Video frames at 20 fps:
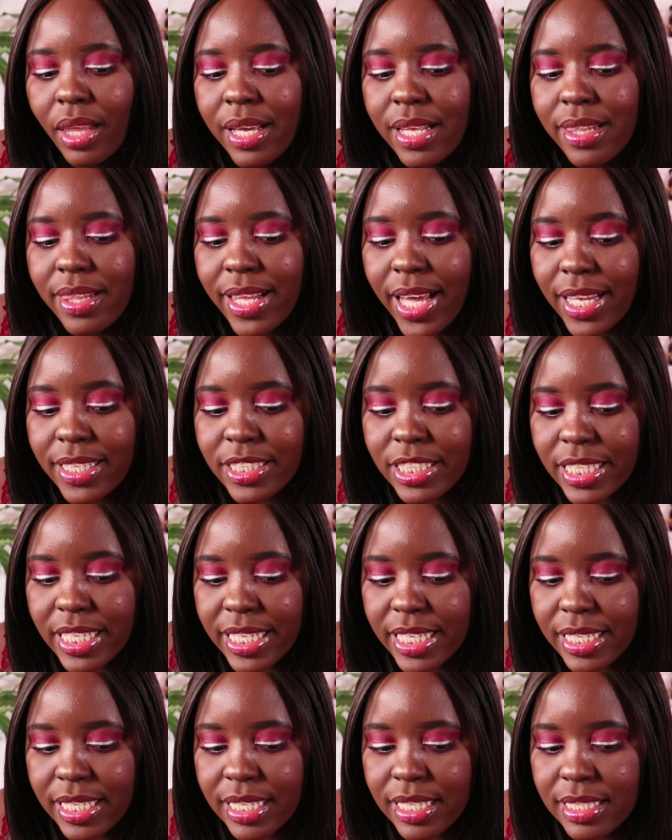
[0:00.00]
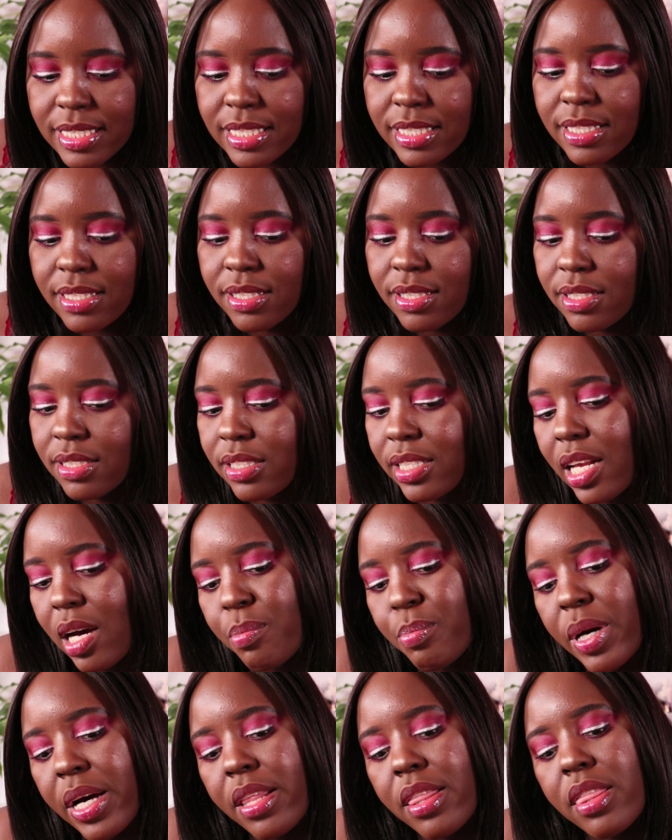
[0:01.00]
that is
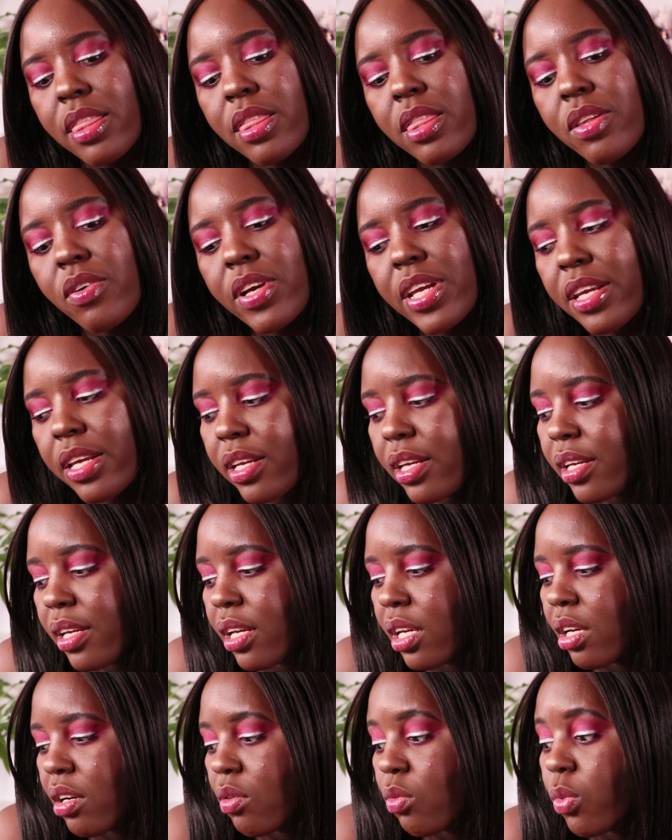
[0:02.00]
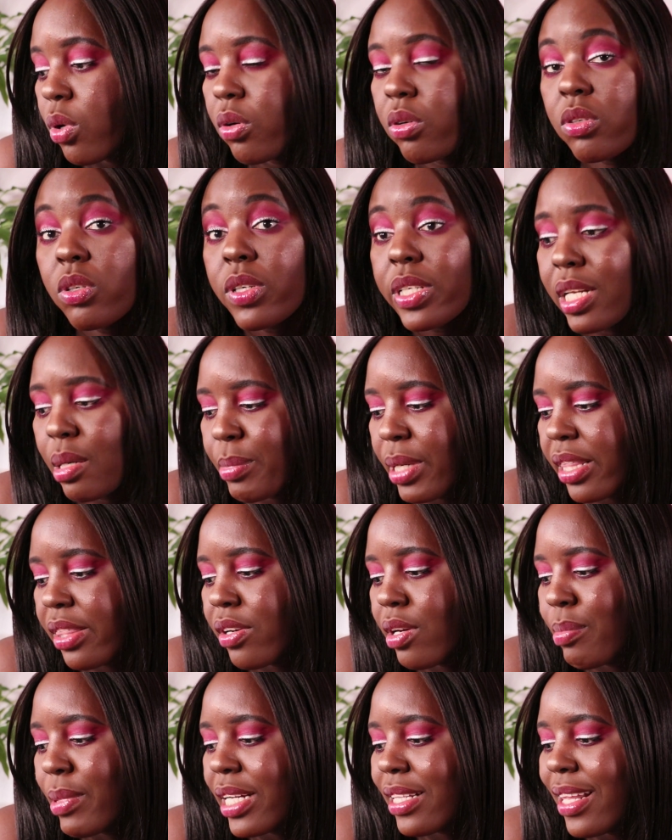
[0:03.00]
number three well not number
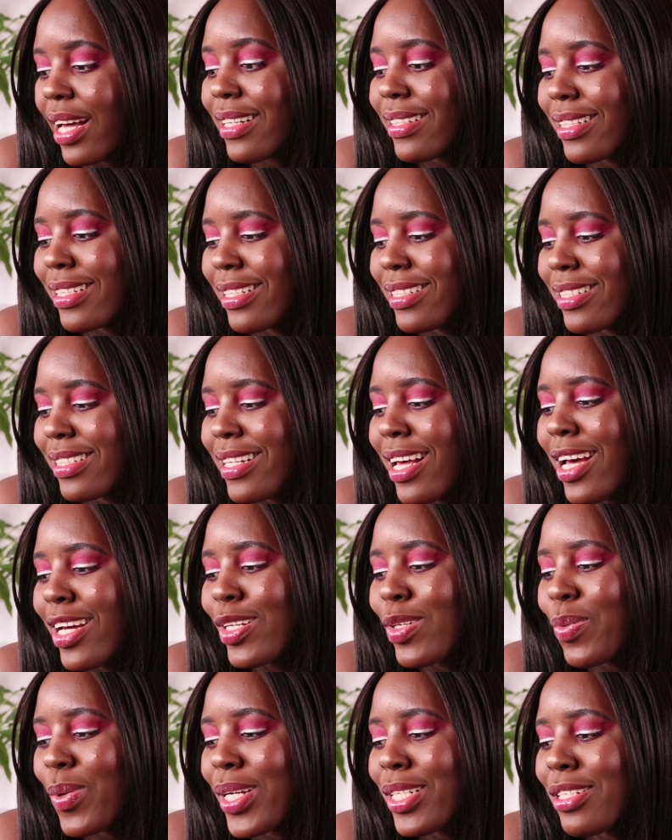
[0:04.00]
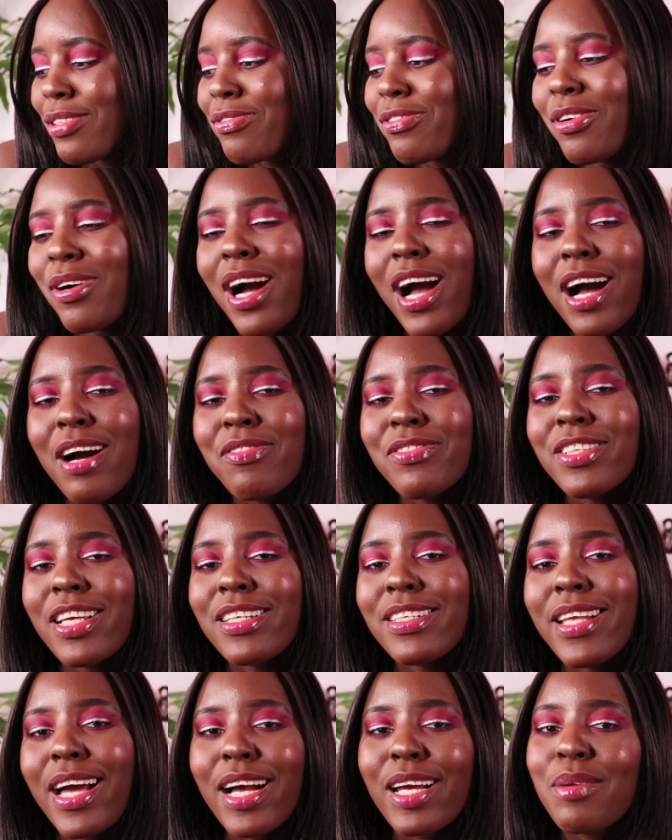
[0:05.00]
three but that is 24
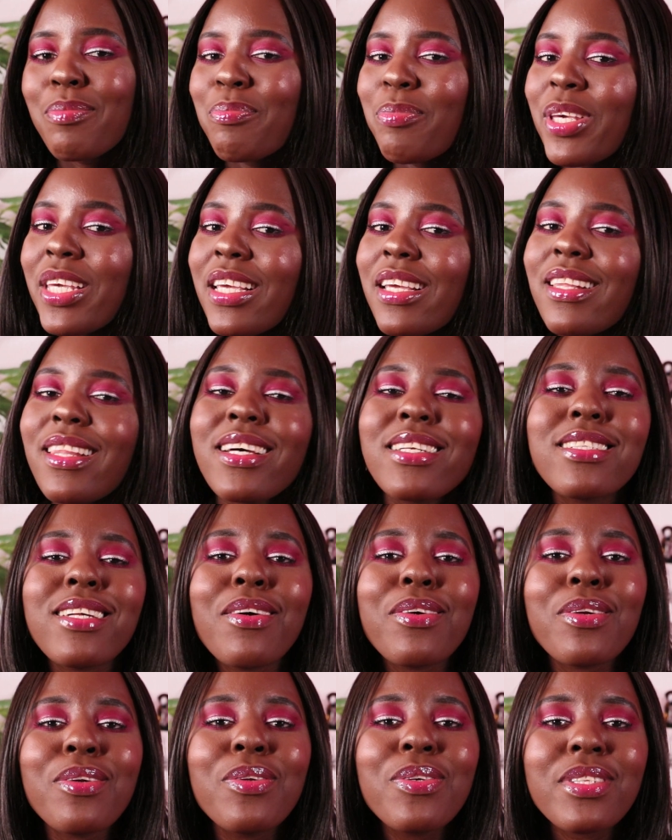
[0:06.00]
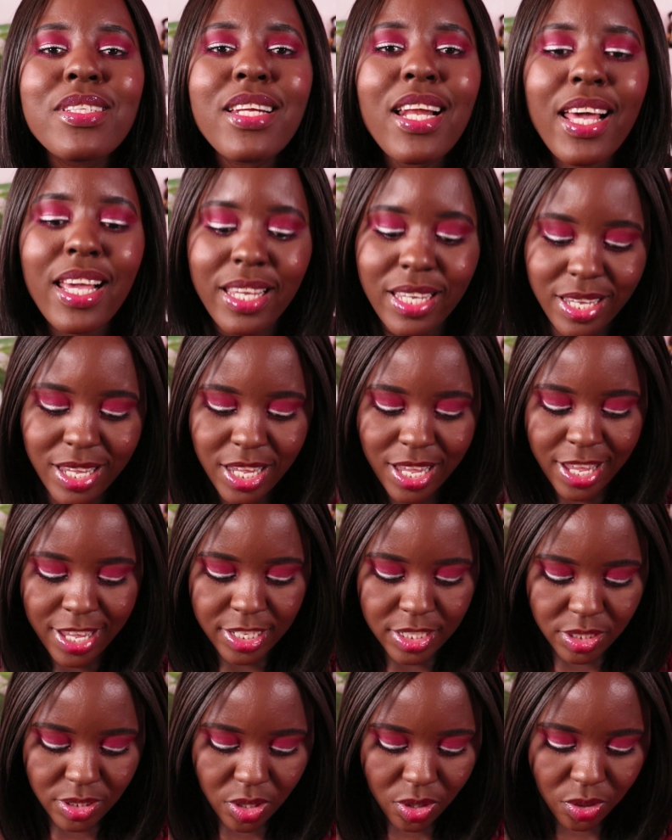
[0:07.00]
after dark pink that's how it looks like
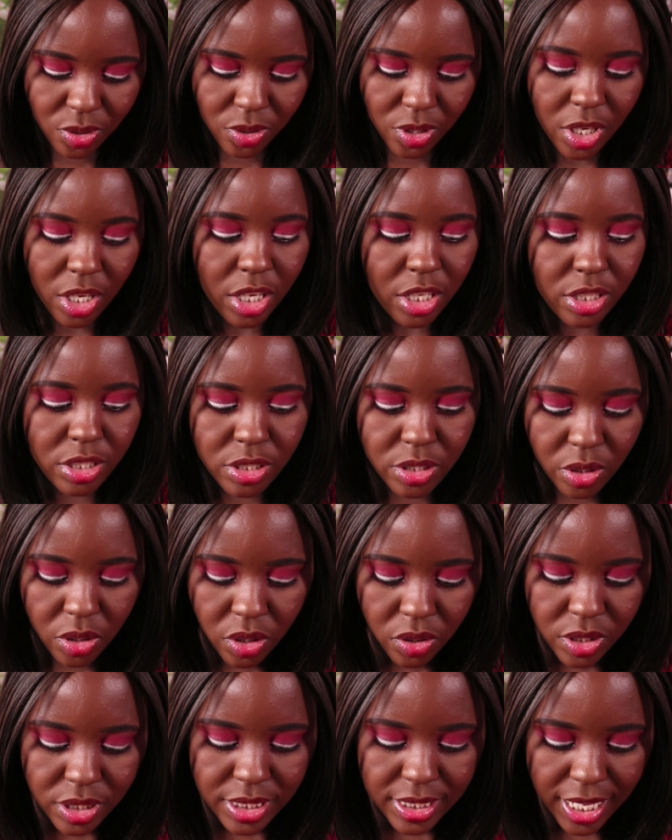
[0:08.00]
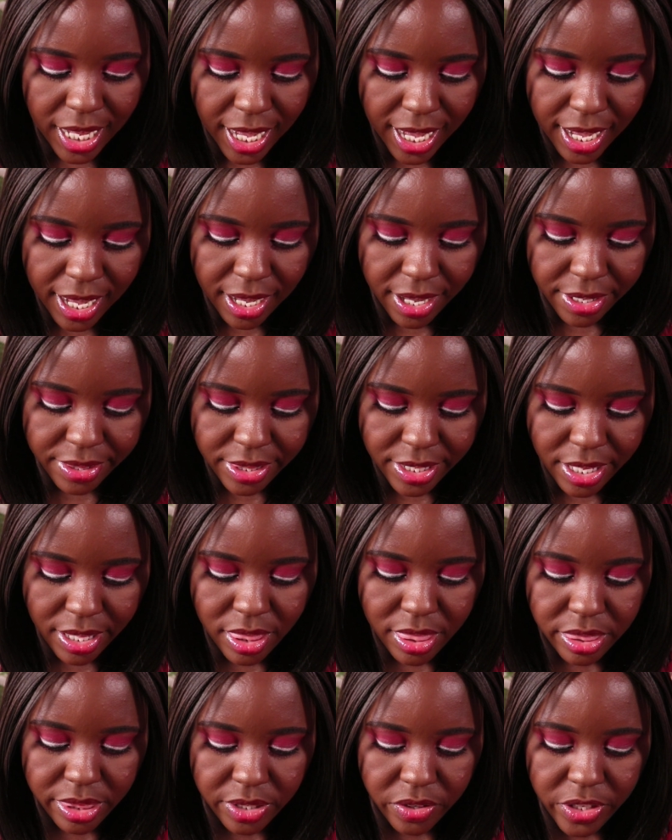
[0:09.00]
so those are the
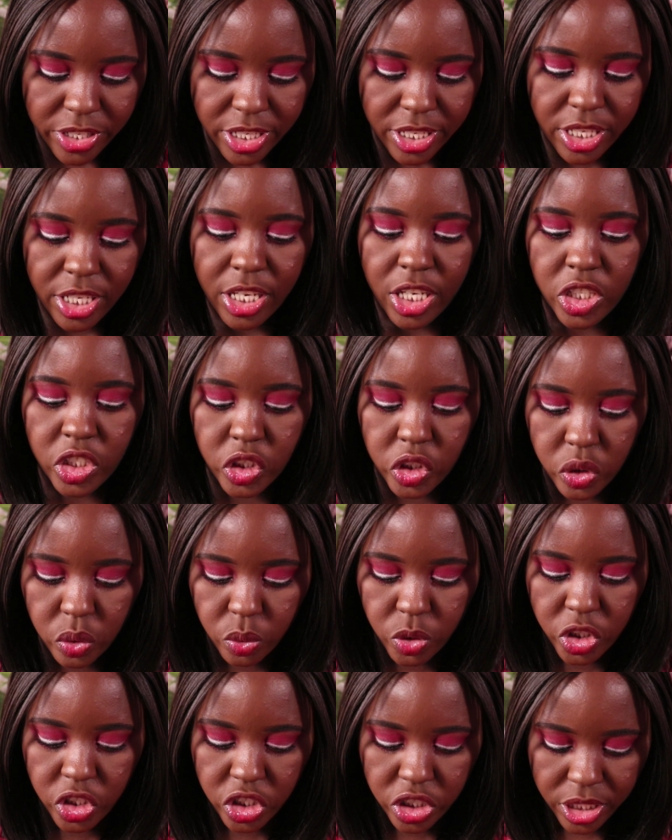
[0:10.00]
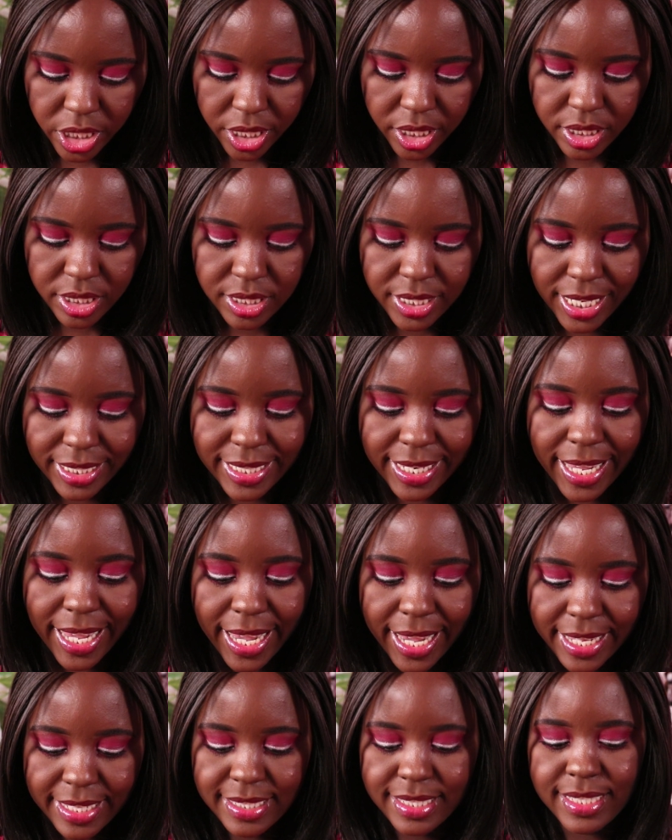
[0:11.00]
three new shades that
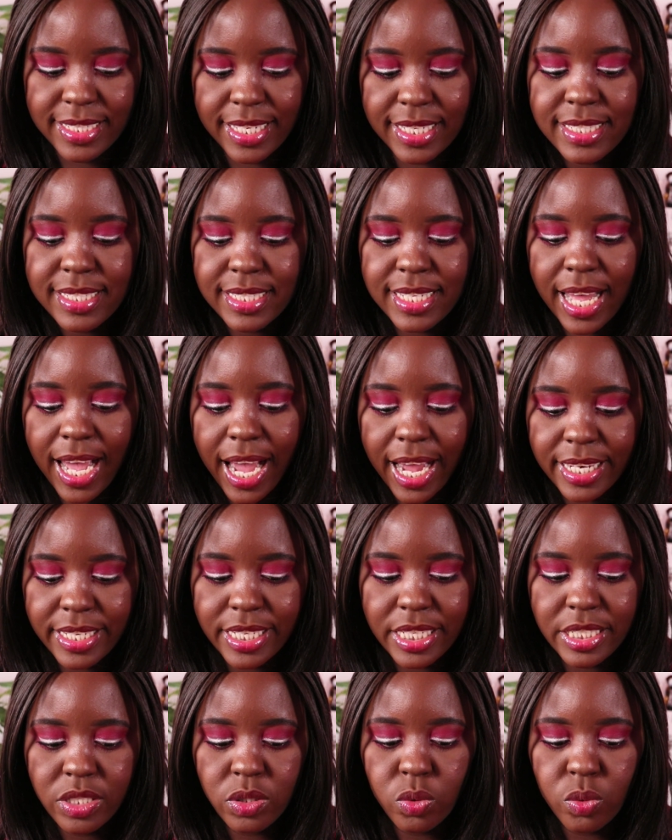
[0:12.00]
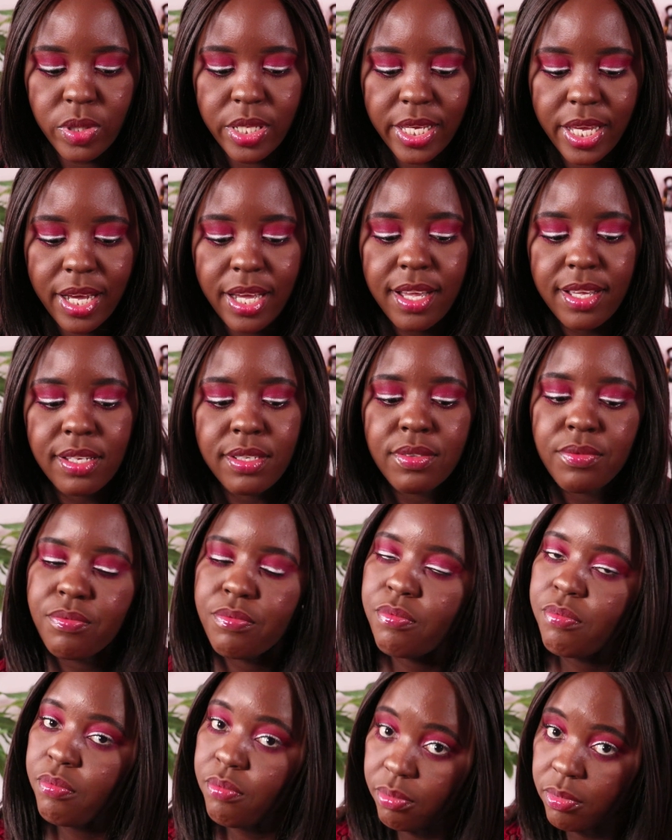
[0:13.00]
essence added to their
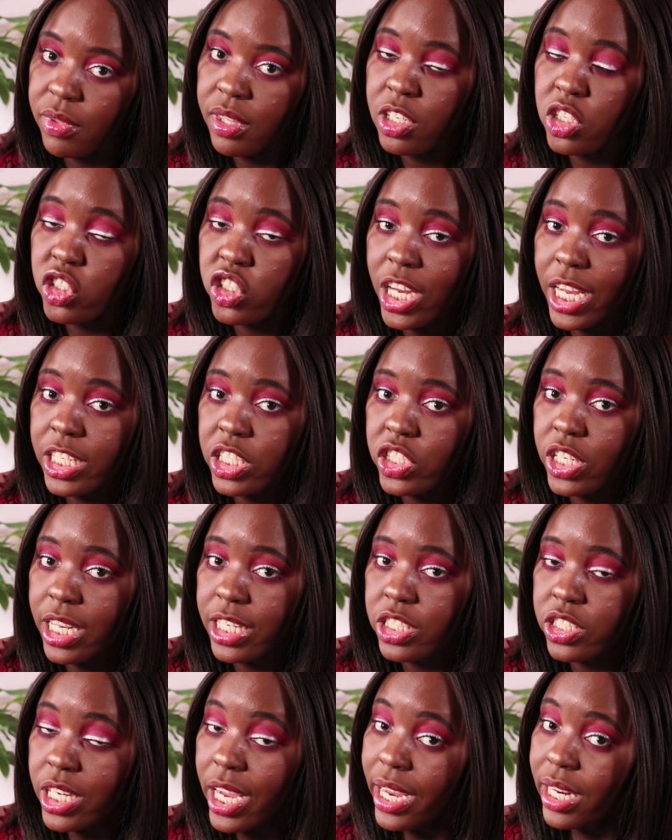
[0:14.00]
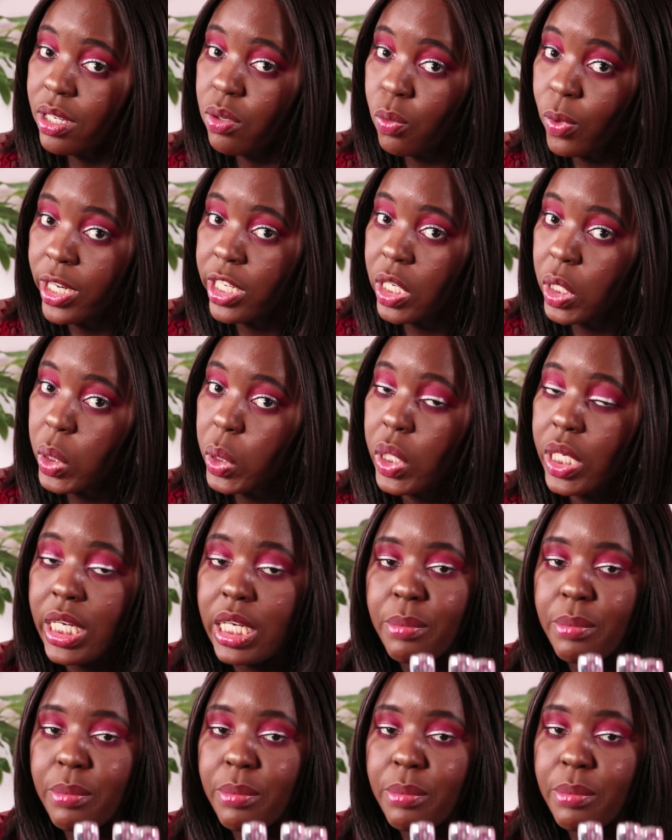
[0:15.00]
shine shine shine wet look